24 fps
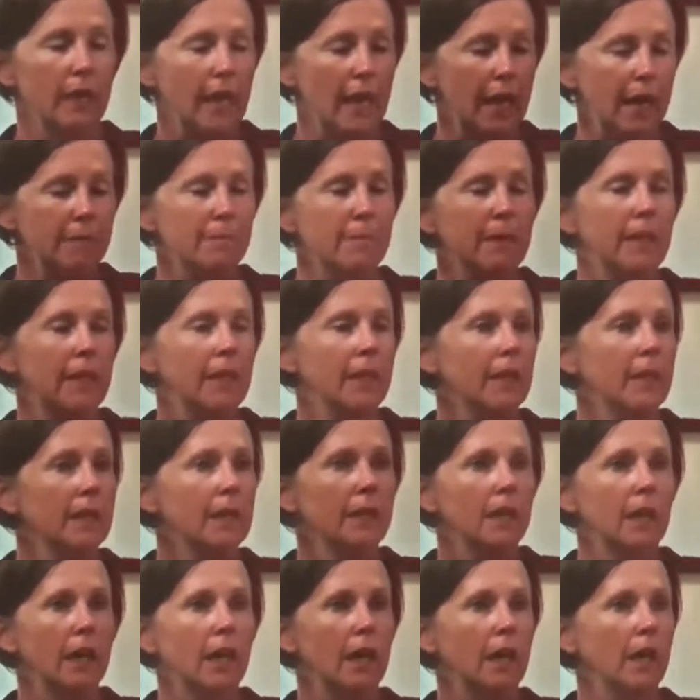at me.
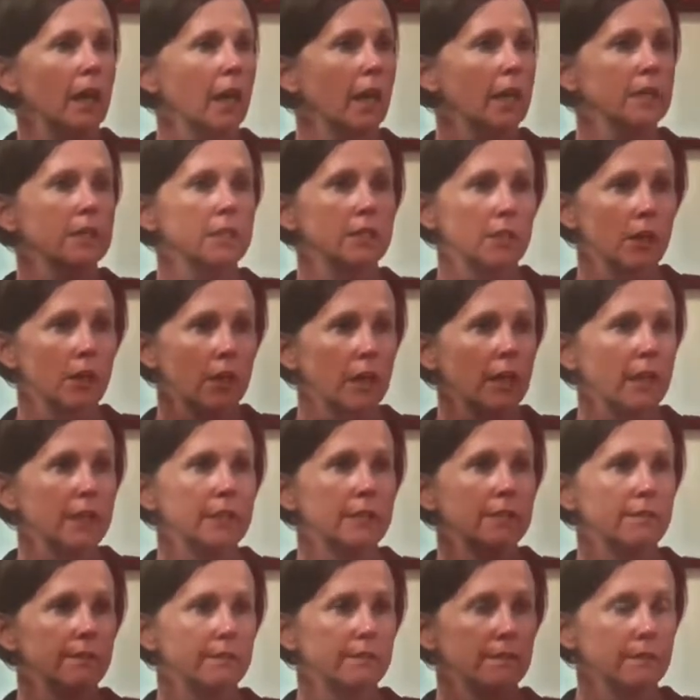I saw his